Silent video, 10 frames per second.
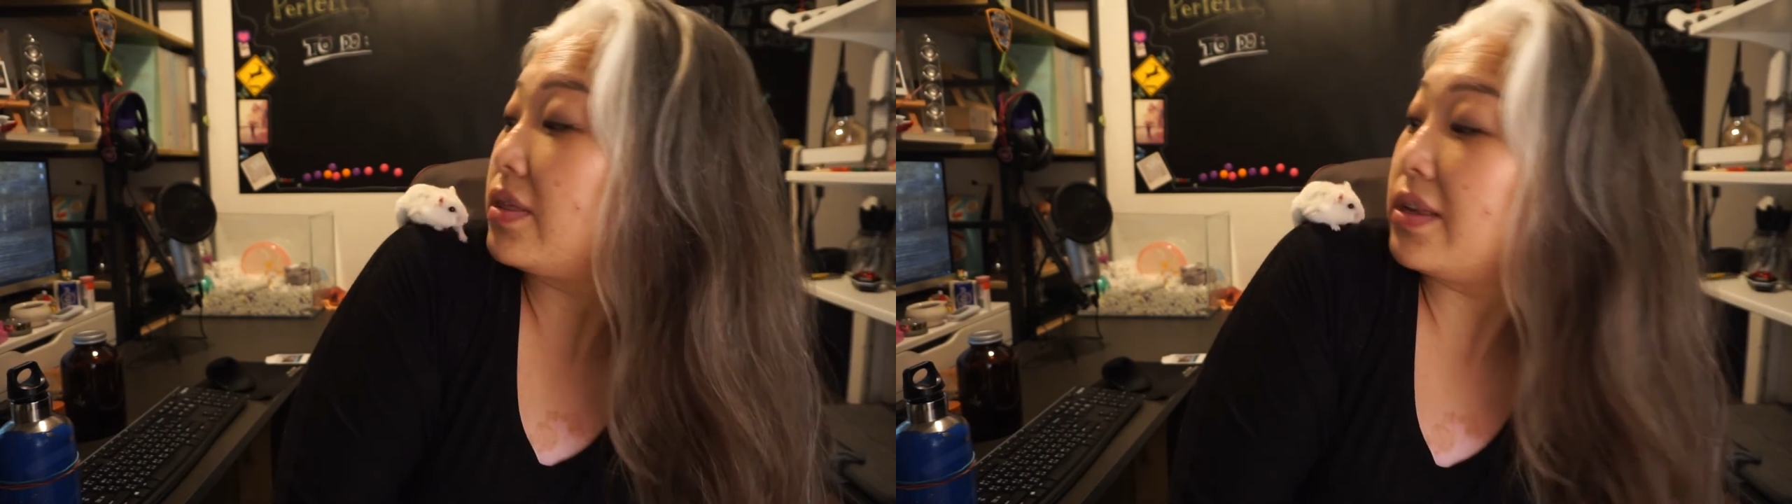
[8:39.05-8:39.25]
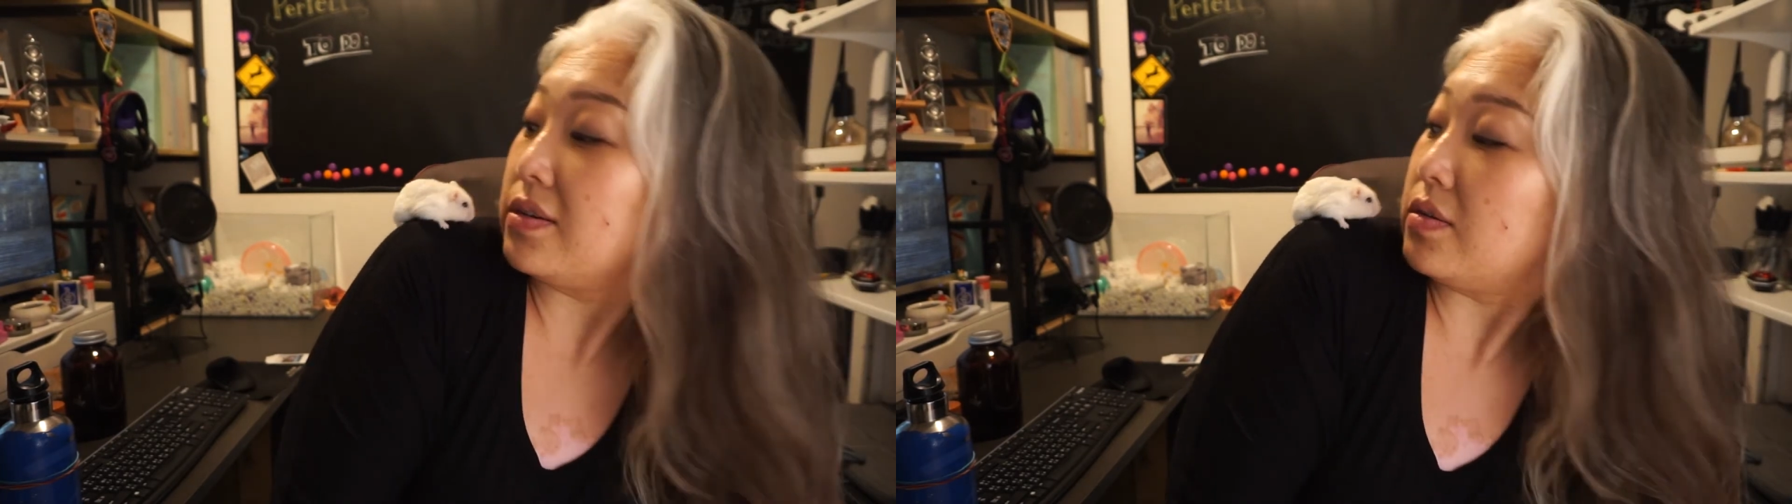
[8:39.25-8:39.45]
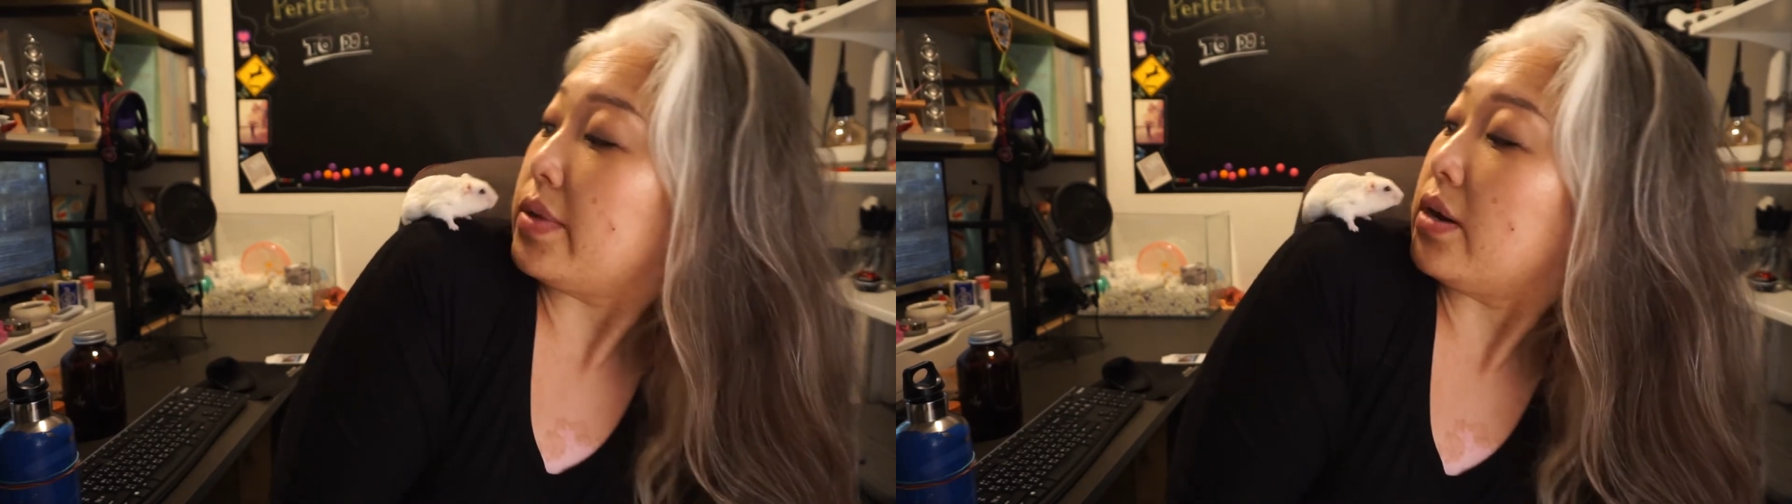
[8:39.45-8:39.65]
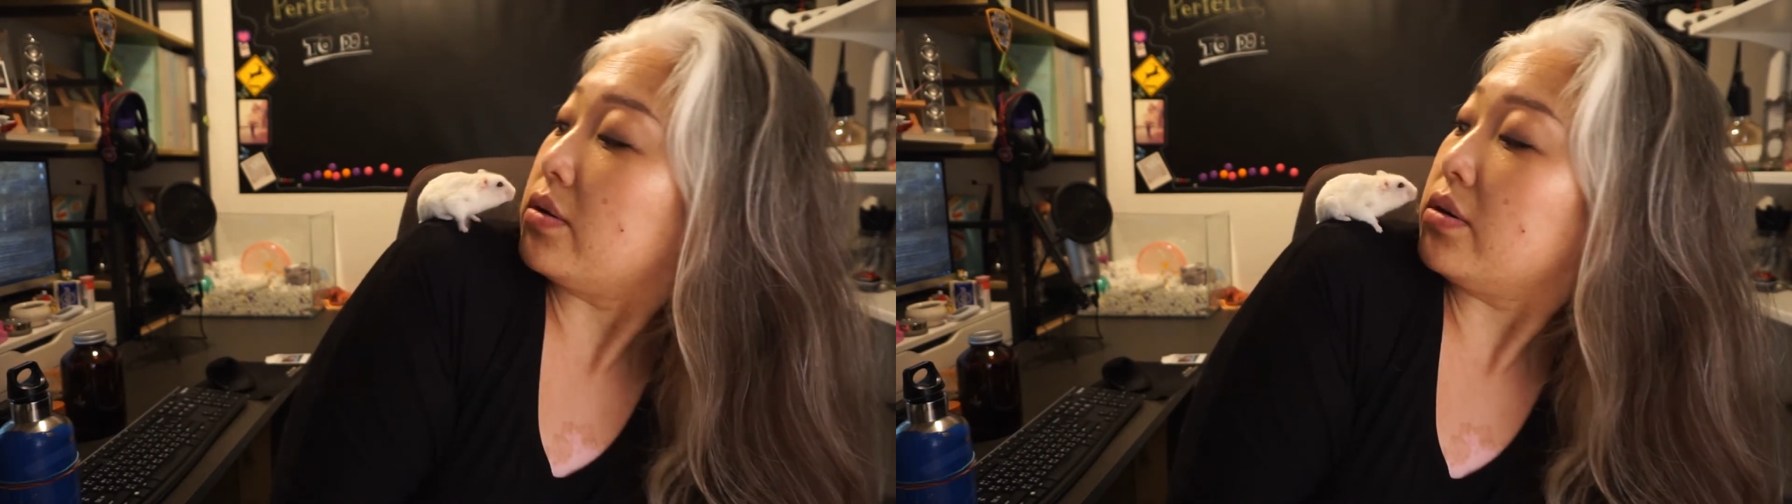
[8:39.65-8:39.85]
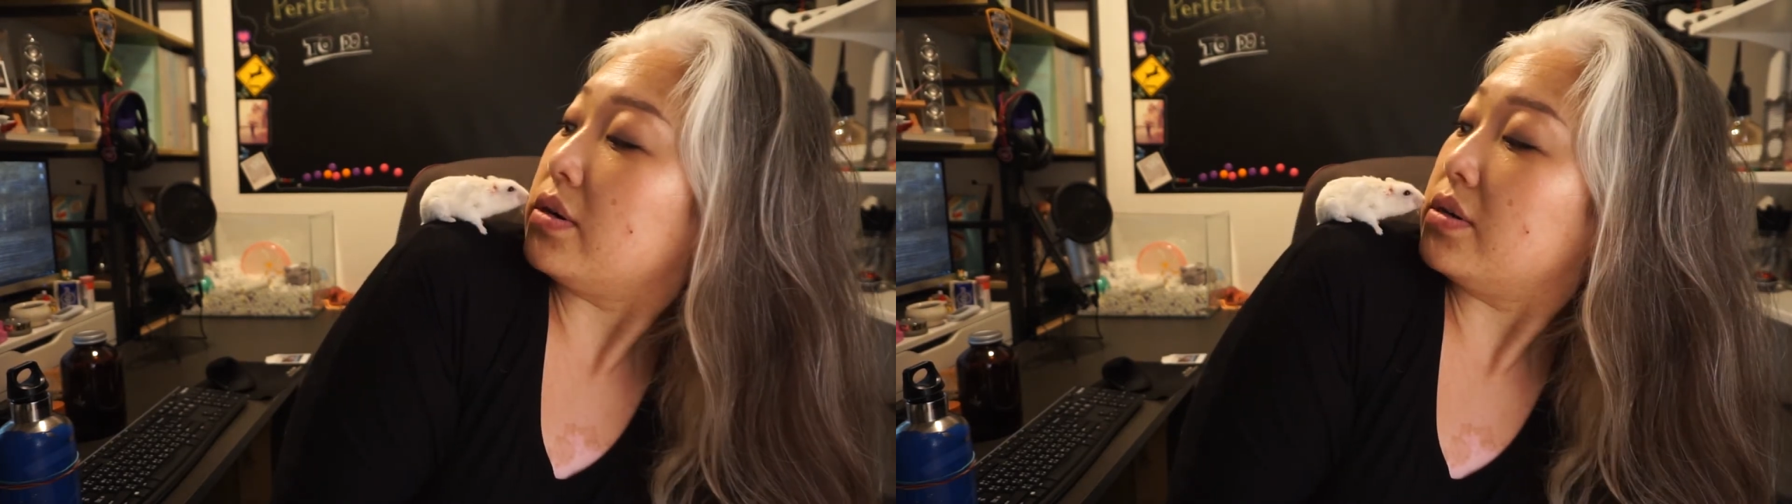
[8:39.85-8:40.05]
things about
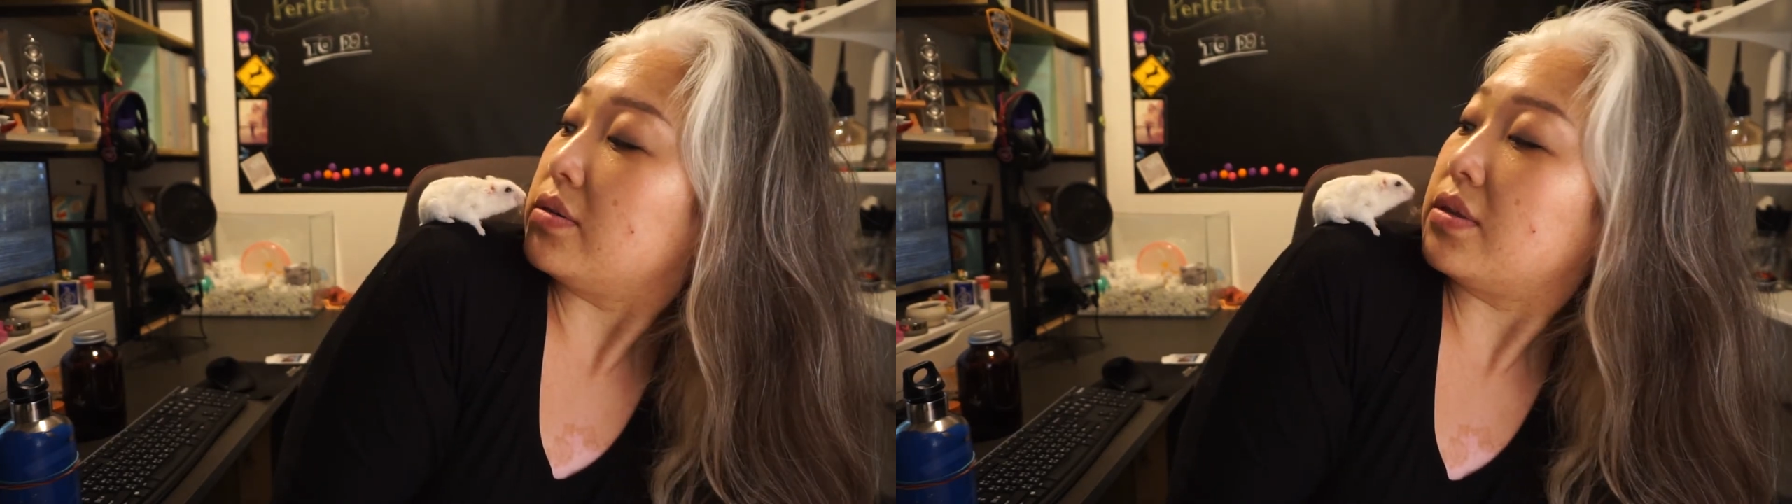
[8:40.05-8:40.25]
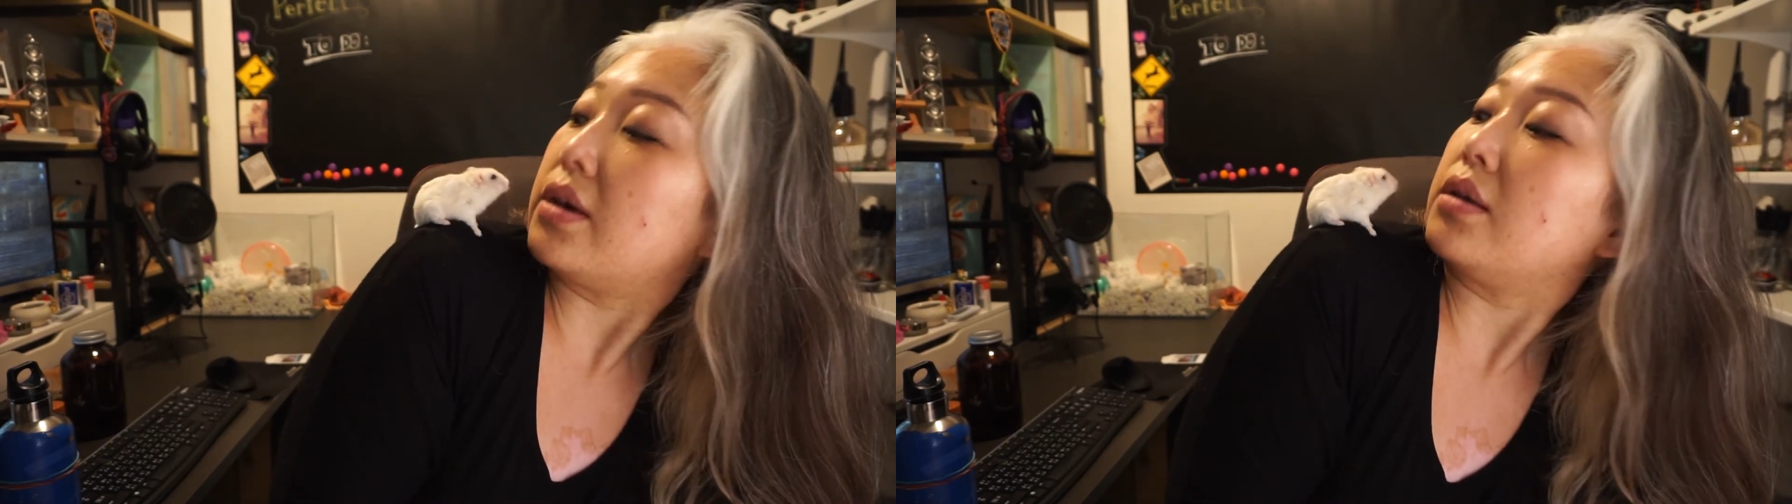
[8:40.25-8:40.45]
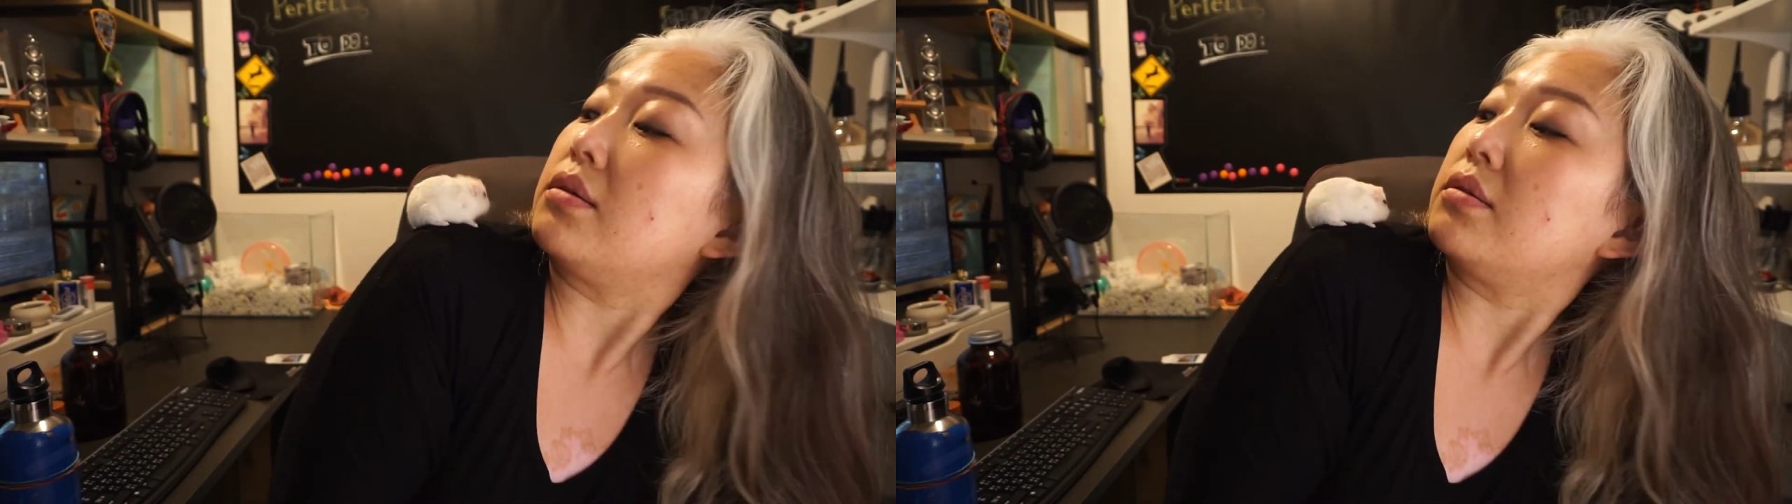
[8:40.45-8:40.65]
her is that